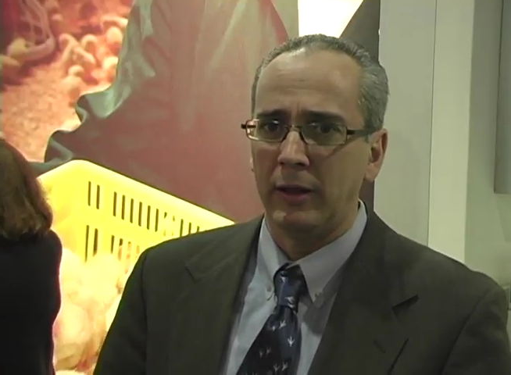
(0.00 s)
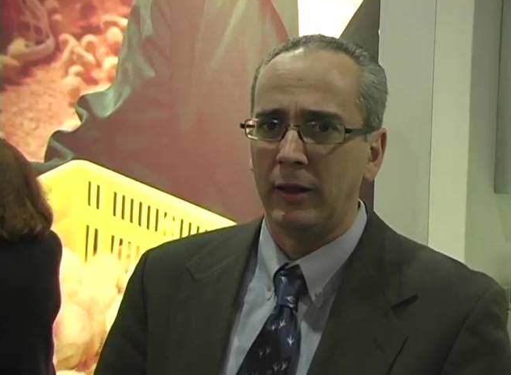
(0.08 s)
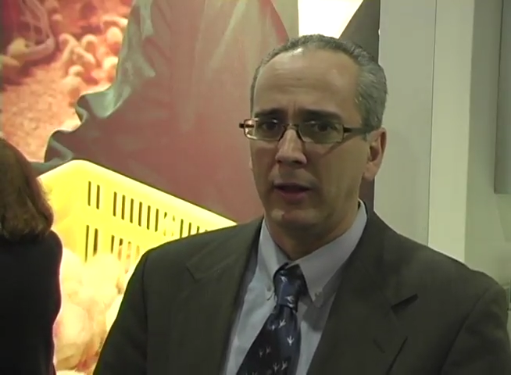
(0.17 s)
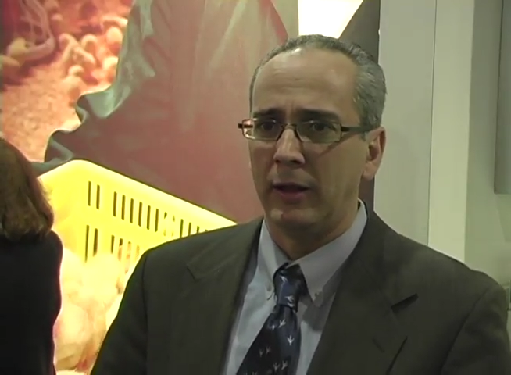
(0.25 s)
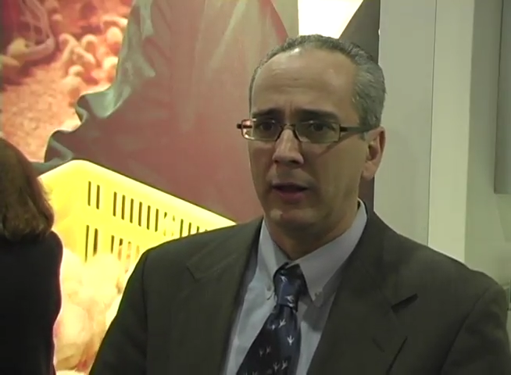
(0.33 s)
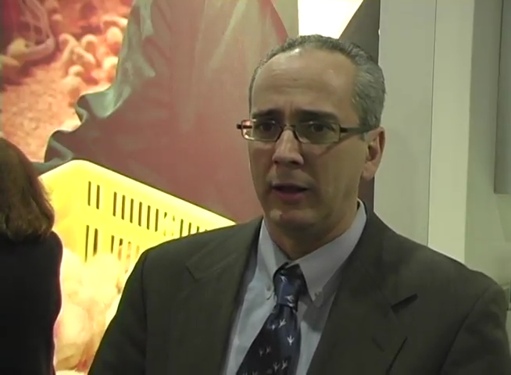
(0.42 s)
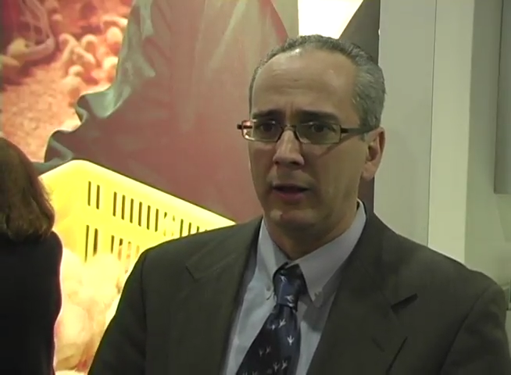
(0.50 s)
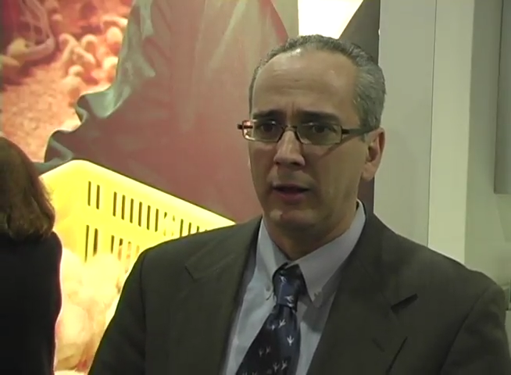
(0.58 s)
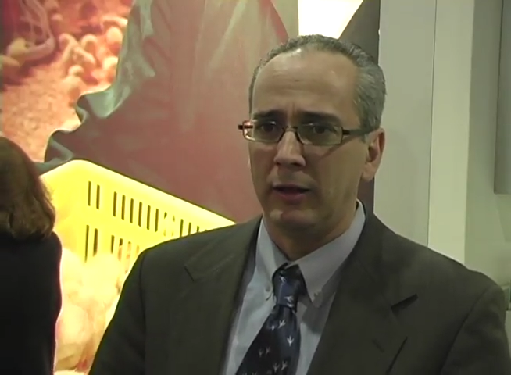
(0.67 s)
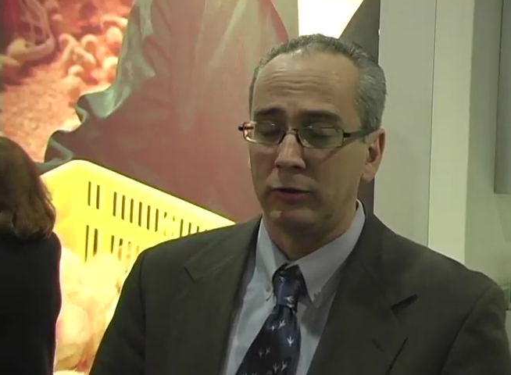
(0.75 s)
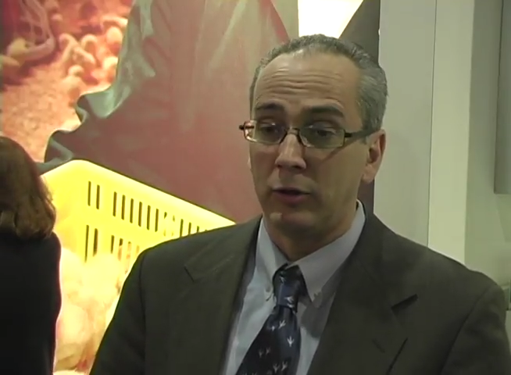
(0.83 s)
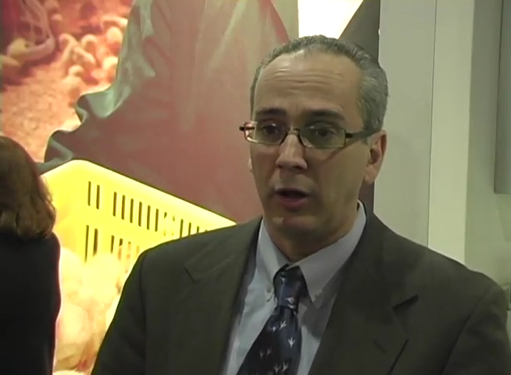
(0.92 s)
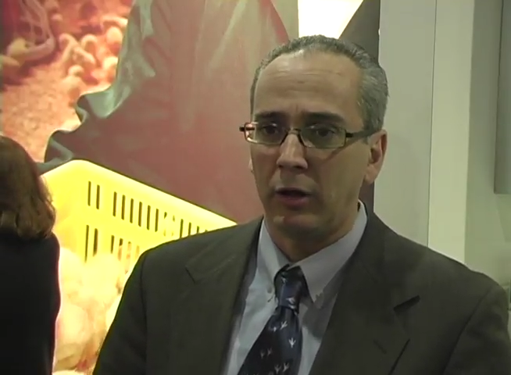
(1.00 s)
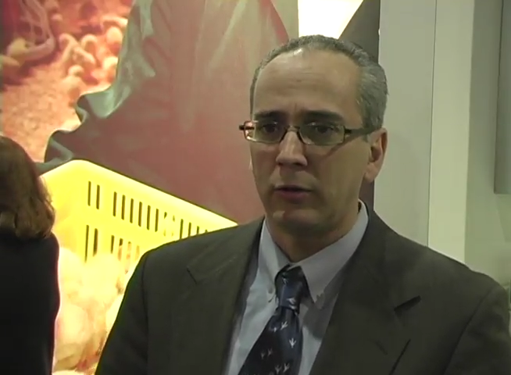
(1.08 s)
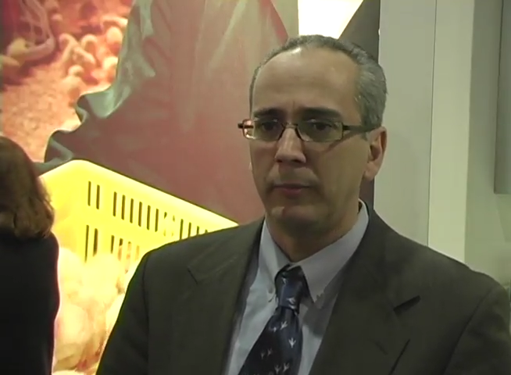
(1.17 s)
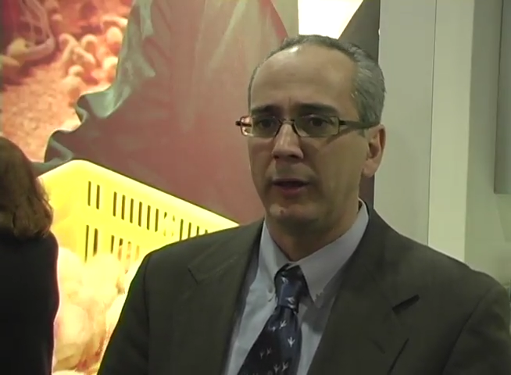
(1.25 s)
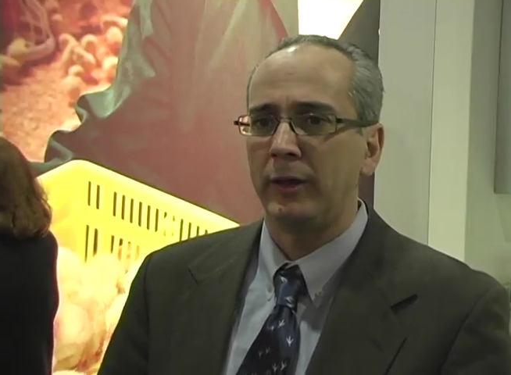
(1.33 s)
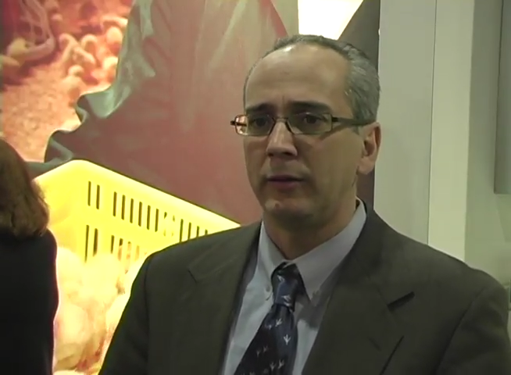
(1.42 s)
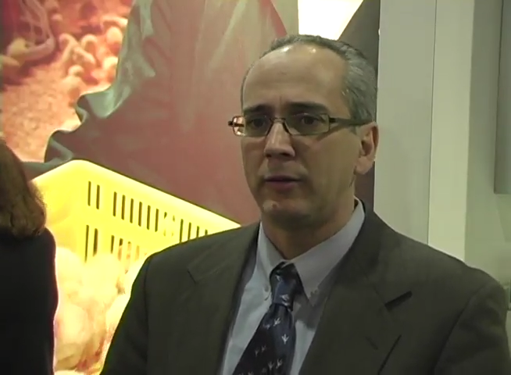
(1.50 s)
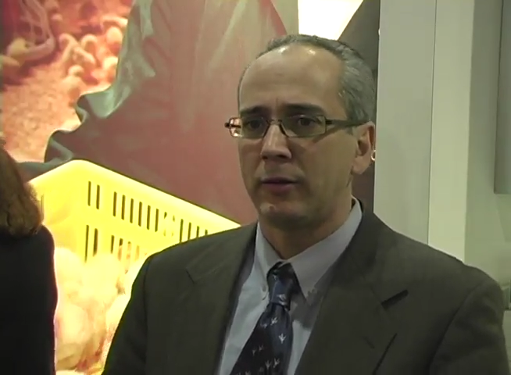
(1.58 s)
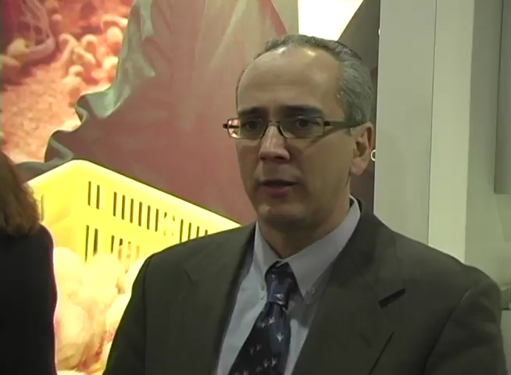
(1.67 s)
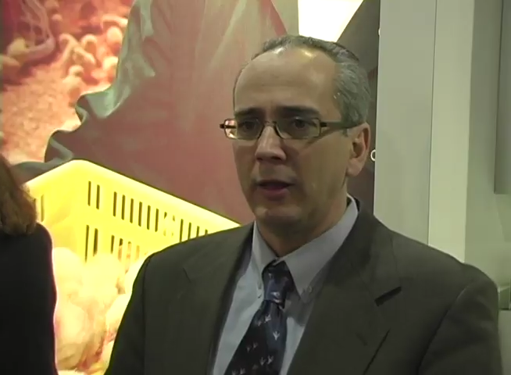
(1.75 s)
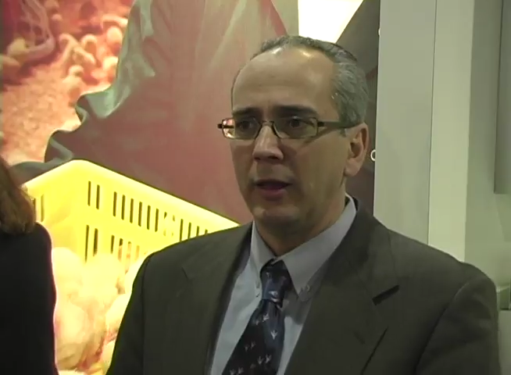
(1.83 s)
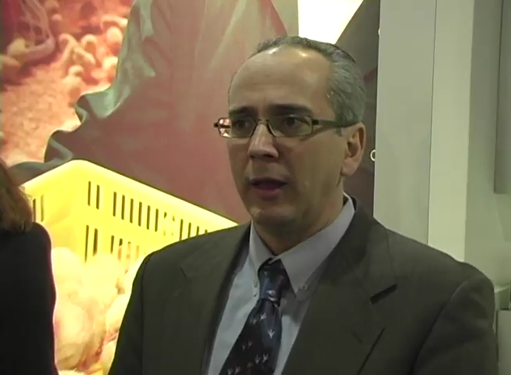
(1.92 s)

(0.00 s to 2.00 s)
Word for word: uh documents